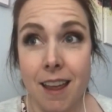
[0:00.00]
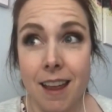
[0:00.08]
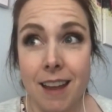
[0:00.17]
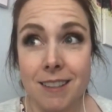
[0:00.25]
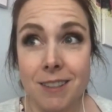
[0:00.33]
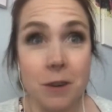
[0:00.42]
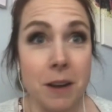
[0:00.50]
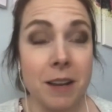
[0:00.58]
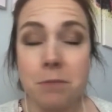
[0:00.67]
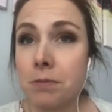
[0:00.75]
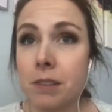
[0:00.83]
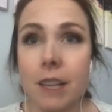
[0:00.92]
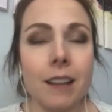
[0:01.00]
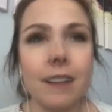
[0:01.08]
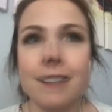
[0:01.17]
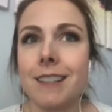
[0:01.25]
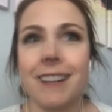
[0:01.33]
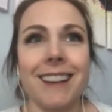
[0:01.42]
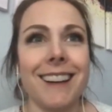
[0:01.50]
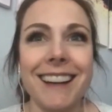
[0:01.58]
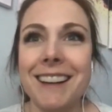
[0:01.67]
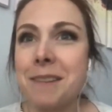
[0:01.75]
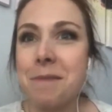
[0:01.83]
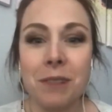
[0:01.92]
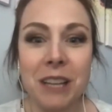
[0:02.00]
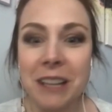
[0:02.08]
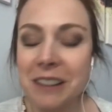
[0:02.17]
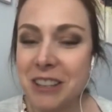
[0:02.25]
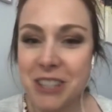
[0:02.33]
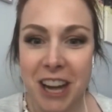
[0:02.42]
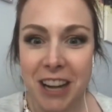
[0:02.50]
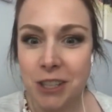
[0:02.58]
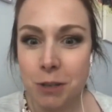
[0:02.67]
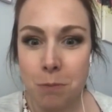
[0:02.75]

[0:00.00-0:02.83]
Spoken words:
And so I completely changed